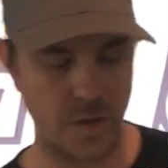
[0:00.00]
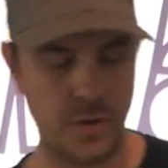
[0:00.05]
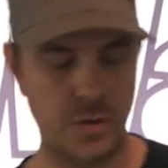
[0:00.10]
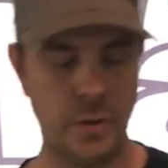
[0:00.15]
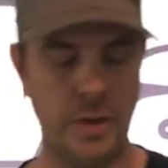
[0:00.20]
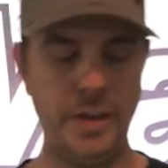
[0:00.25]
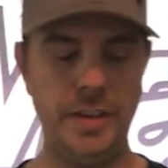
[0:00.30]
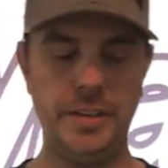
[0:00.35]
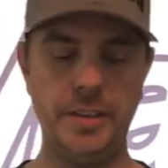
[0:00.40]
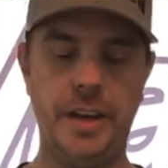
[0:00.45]

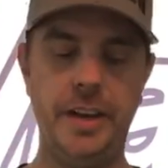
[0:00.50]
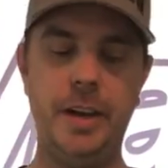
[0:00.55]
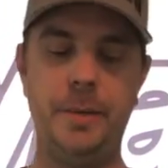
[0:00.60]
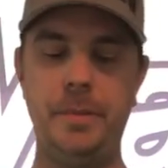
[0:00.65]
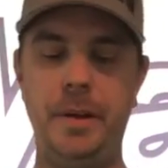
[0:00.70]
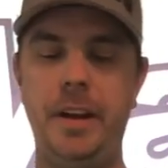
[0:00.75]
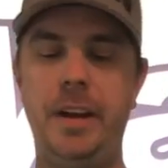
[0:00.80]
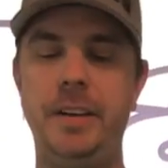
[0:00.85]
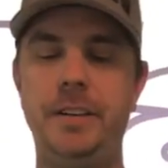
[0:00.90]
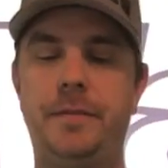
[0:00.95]
So I designed
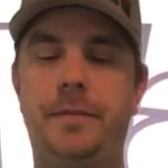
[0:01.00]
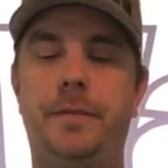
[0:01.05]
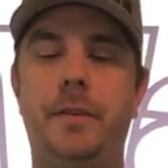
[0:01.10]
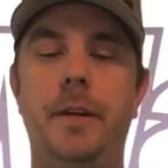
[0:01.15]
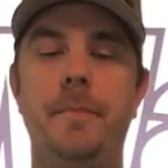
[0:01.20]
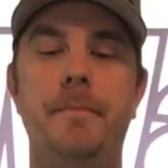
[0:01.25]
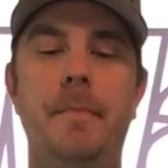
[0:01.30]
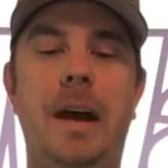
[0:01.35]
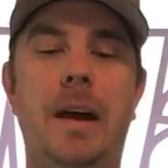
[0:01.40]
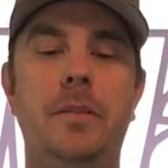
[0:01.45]
up a nice
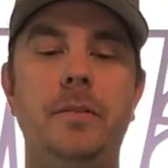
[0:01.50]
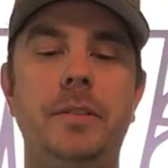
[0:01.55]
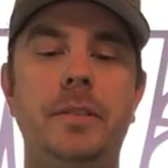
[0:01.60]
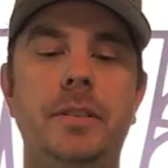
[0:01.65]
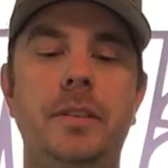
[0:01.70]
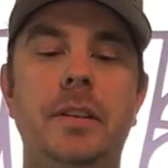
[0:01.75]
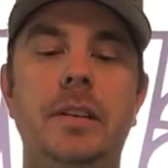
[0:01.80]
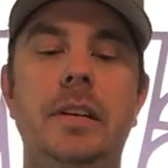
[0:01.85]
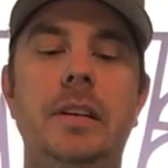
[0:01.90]
front mount